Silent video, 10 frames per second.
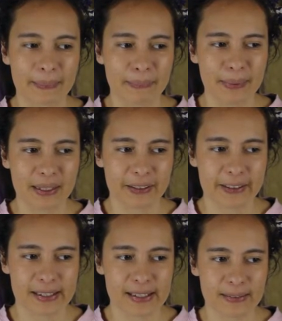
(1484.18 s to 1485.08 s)

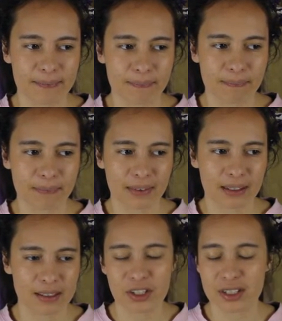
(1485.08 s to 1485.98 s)
Because,
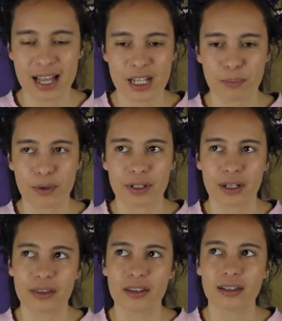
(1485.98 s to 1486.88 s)
just last point,
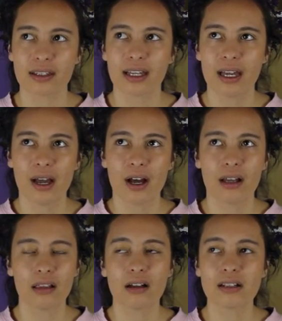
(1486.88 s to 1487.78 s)
I think
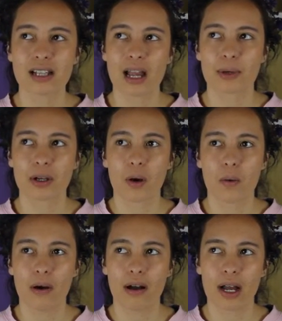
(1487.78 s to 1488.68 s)
a long time
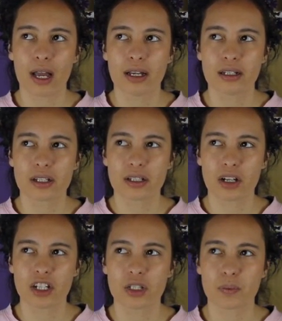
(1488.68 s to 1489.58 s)
ago I
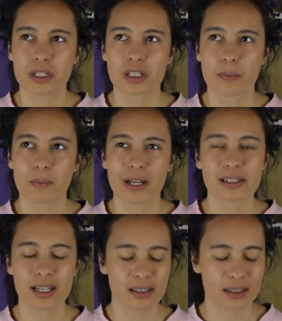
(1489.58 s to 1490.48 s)
discussed with I
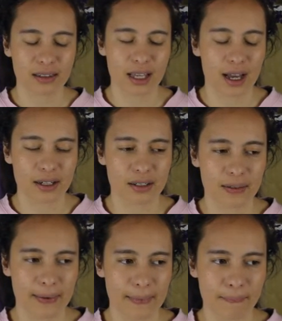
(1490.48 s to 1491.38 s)
said that
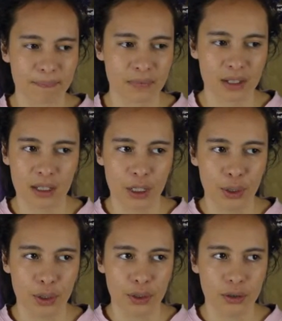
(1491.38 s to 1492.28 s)

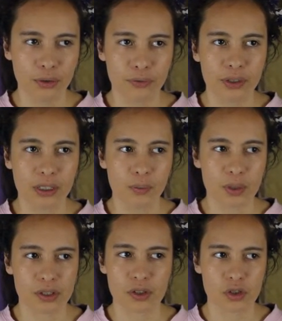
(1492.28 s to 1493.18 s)
Luffy
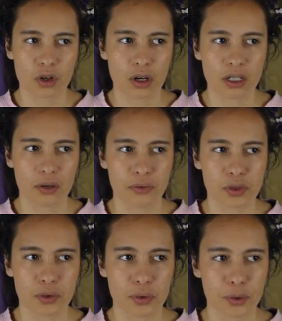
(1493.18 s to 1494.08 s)
wasn't strong enough
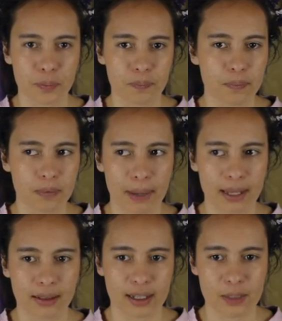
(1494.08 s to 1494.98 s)
to
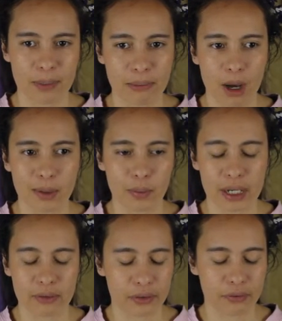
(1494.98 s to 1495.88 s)
battle against Big Mom or
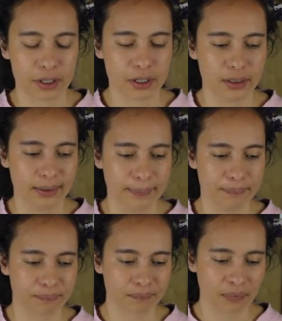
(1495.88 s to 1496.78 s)
whatever the fuck.
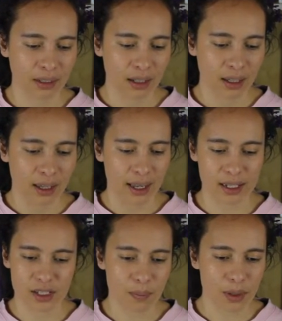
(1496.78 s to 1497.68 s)

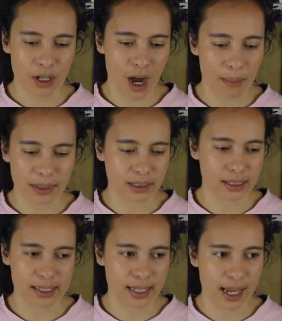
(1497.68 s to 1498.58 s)
And someone commented and
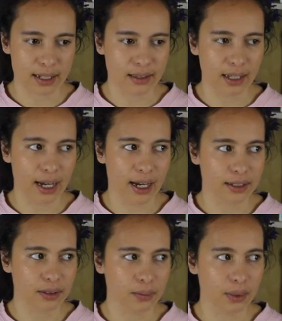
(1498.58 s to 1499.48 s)
said
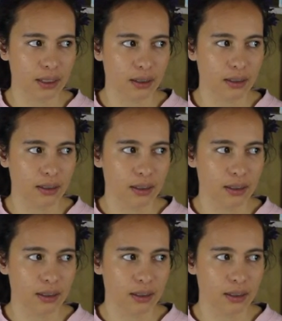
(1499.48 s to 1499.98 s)
that, well,